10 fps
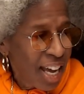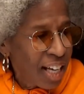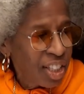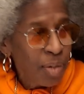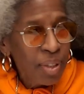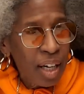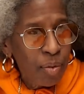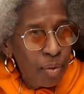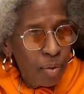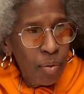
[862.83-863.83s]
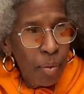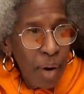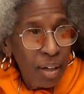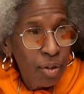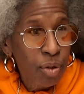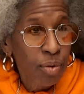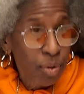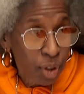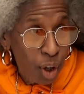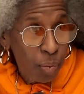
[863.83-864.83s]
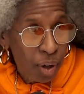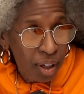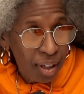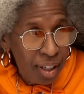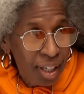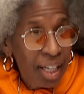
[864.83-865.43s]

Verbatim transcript: And she was like, "Well, why don't you do your work?